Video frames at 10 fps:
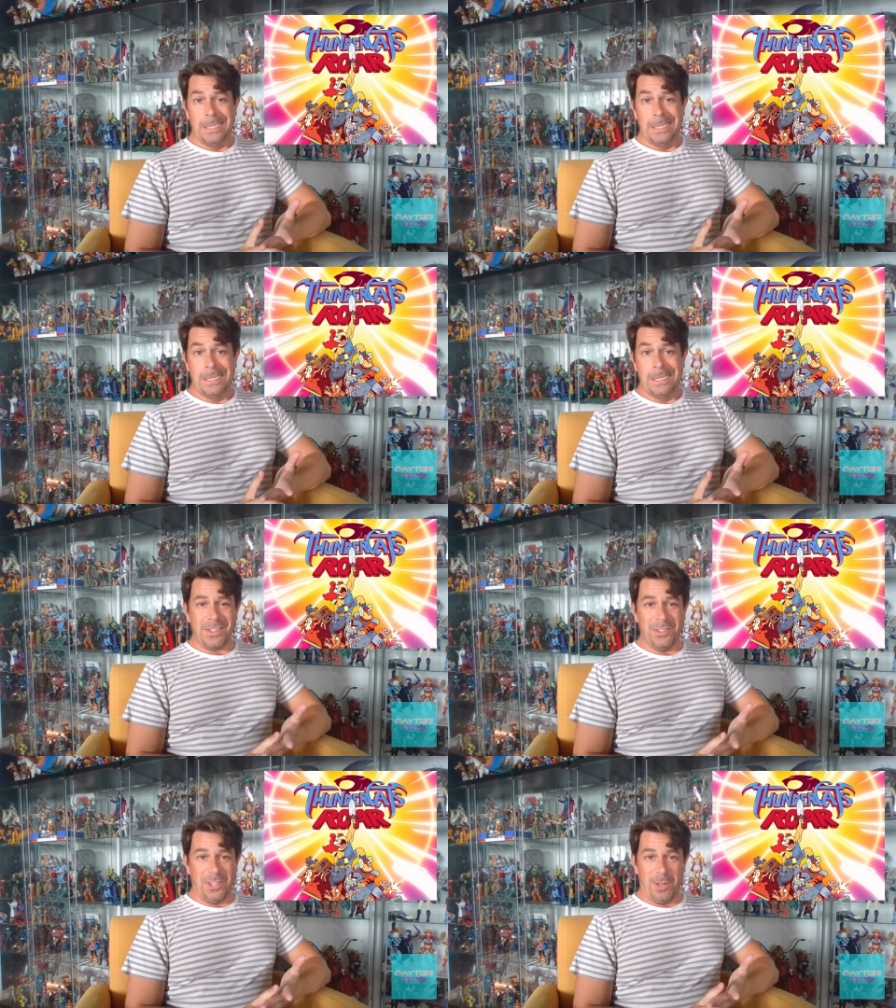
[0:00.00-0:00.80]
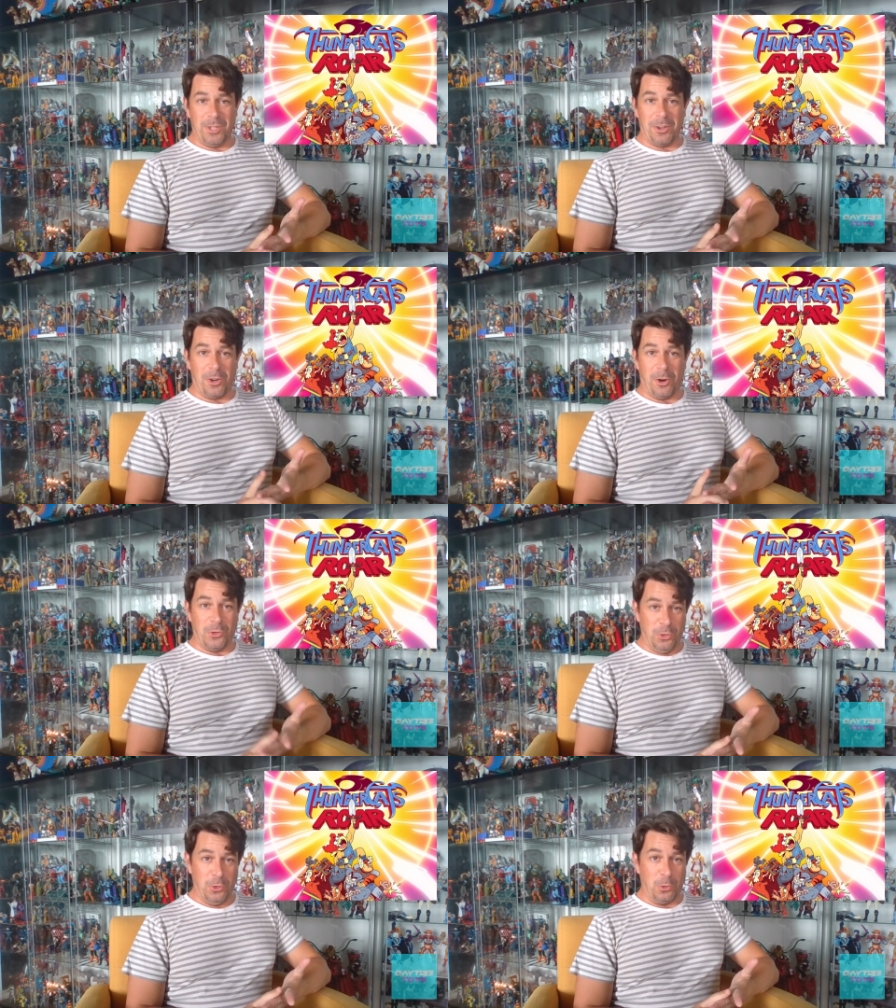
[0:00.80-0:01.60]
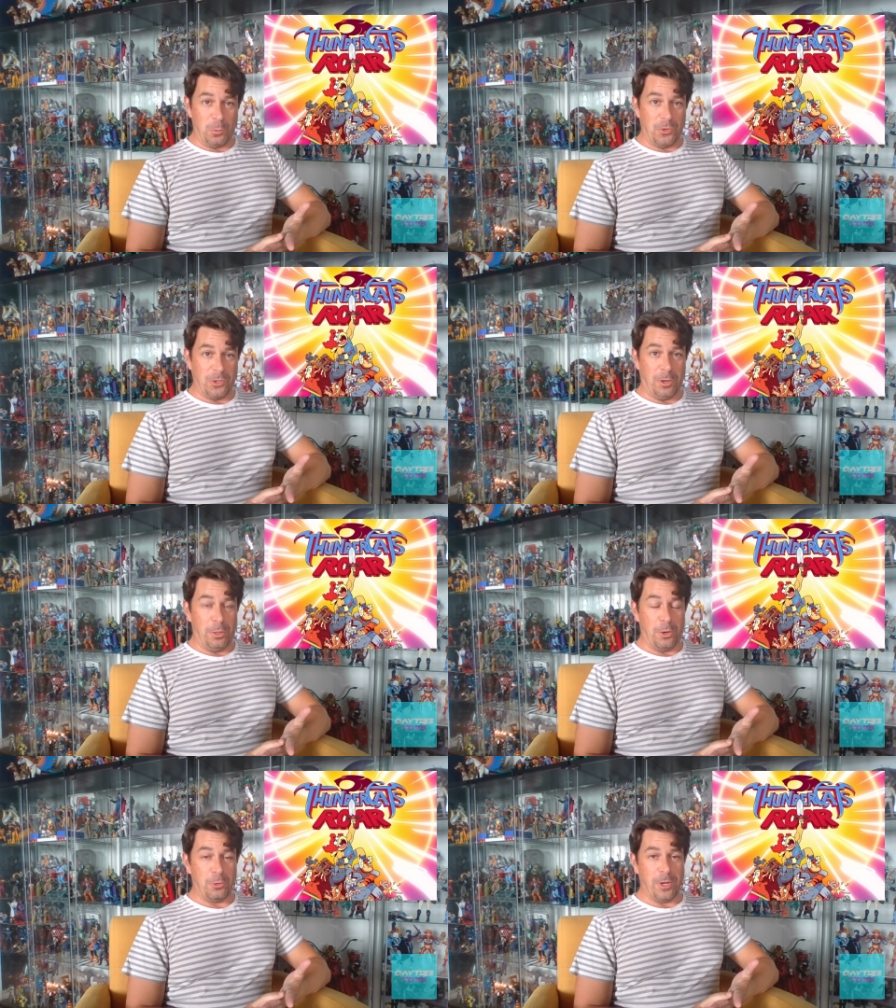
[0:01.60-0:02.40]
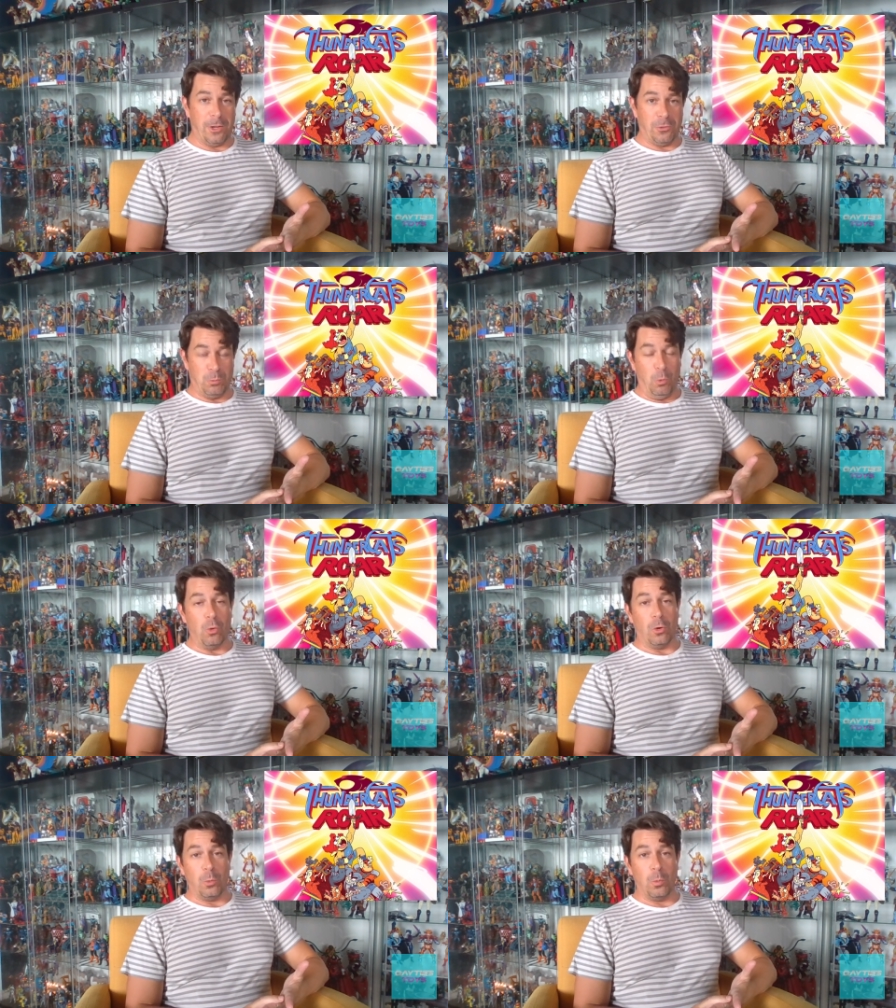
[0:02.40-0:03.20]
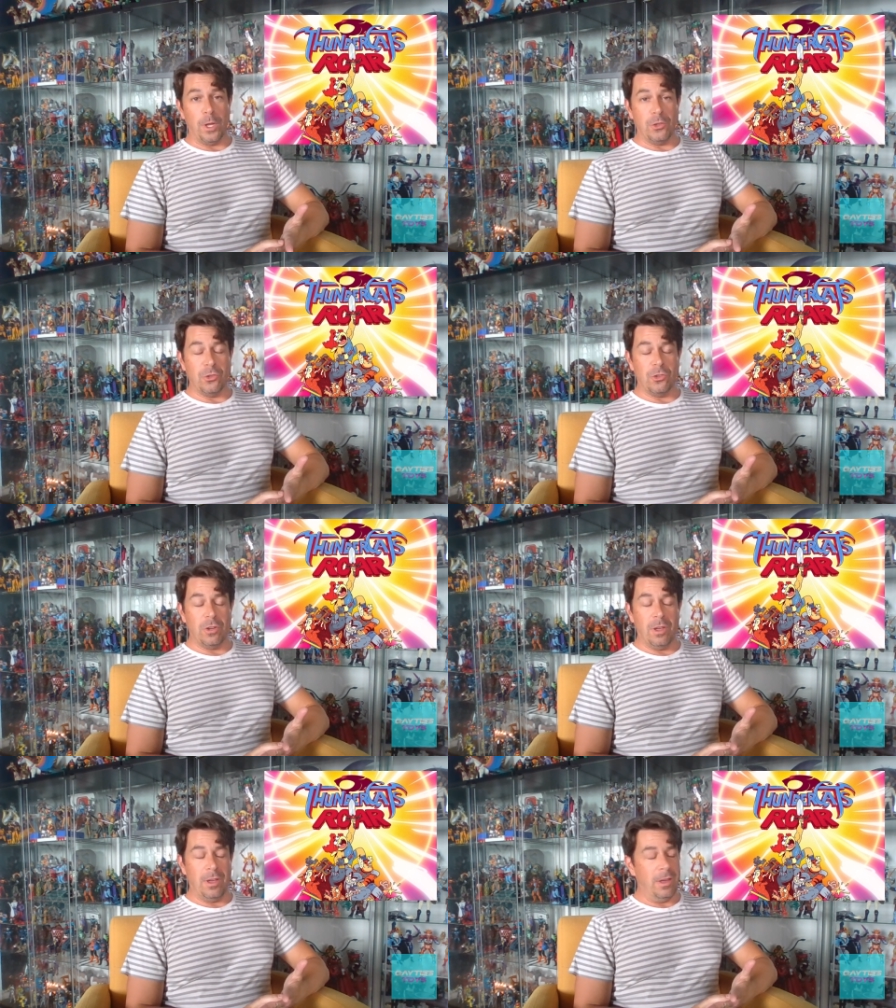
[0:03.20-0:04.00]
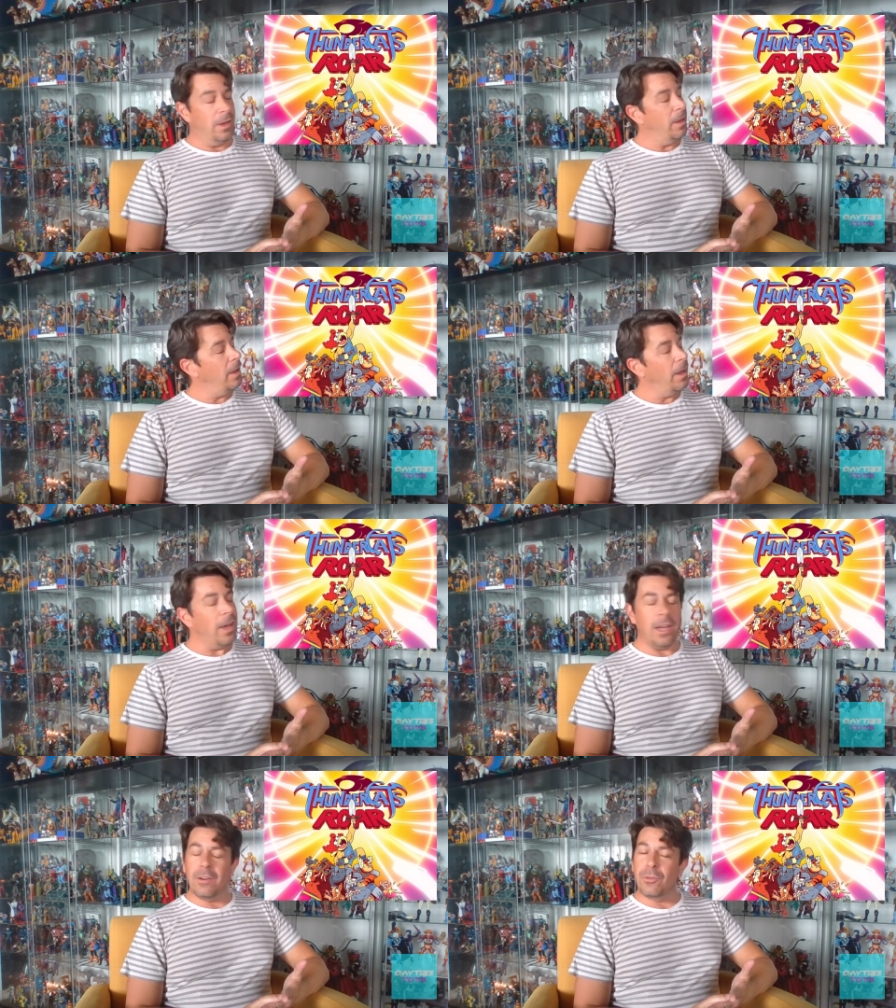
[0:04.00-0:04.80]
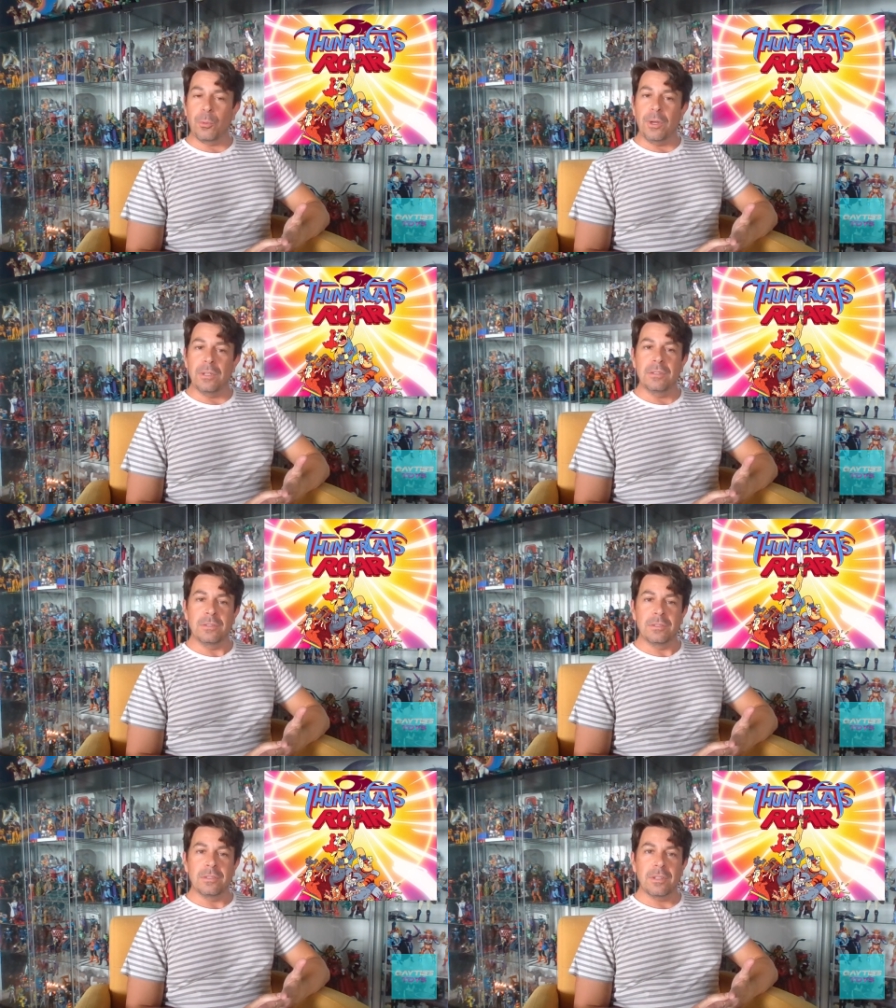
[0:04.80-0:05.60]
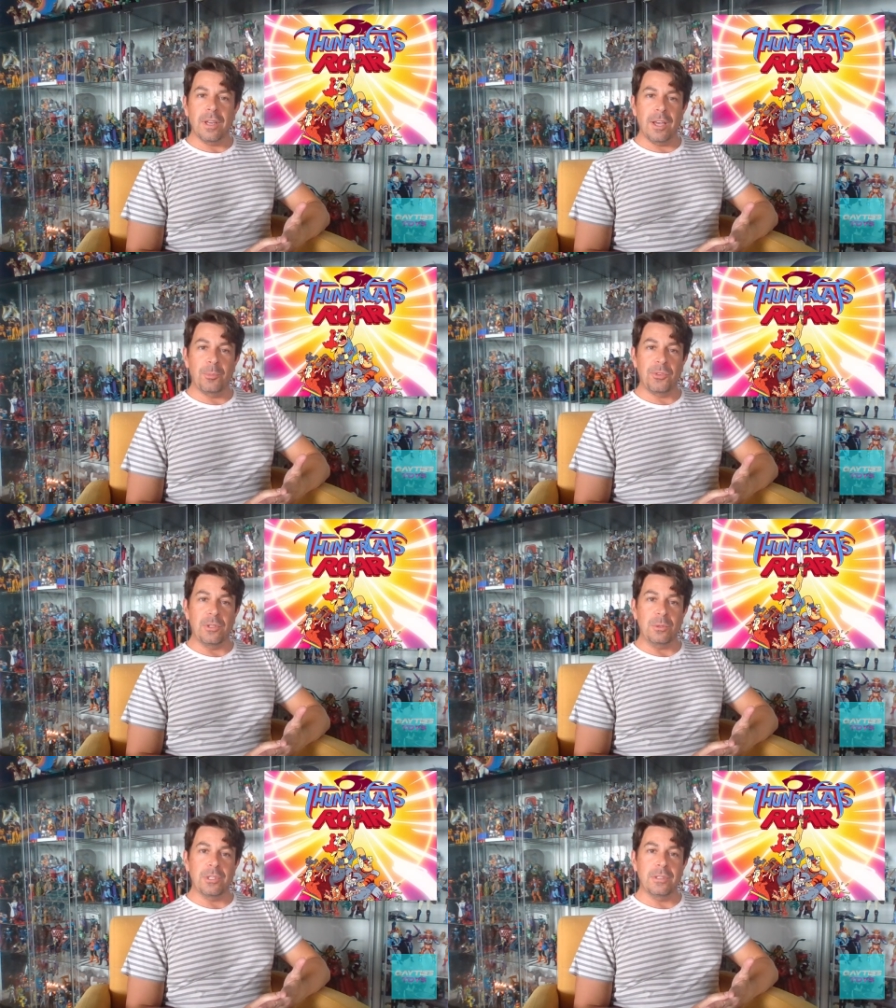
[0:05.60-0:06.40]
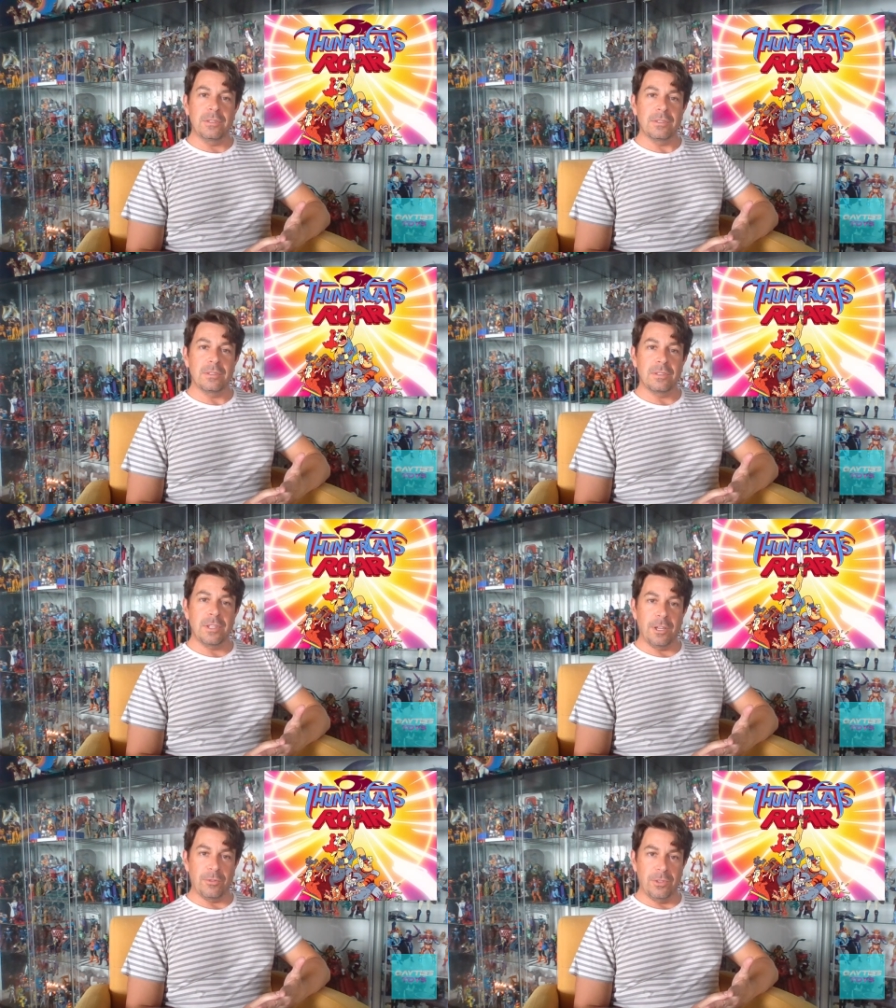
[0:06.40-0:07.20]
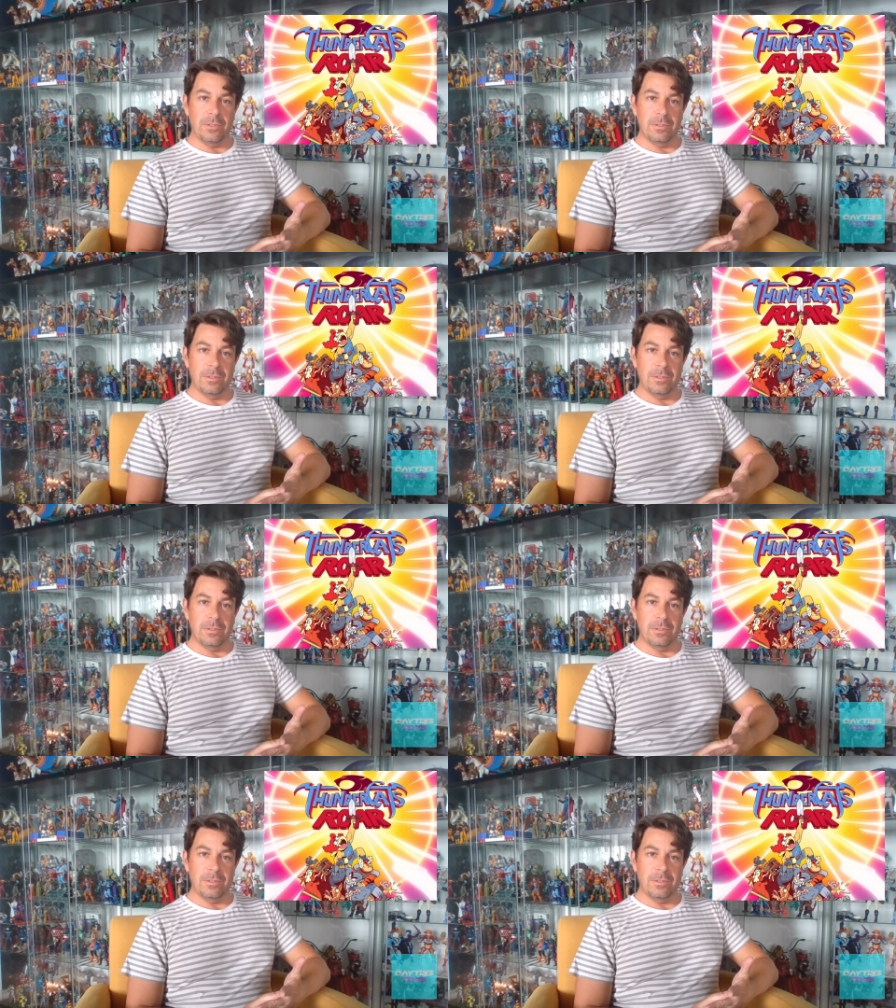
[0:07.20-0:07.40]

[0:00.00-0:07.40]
The next attempt at a cartoon was called Thundercats Roar, which everyone absolutely loved.